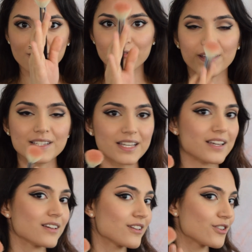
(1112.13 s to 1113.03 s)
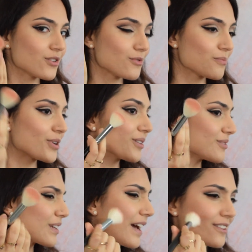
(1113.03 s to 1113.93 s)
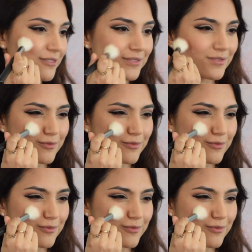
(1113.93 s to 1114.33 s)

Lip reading: facing you, but kind of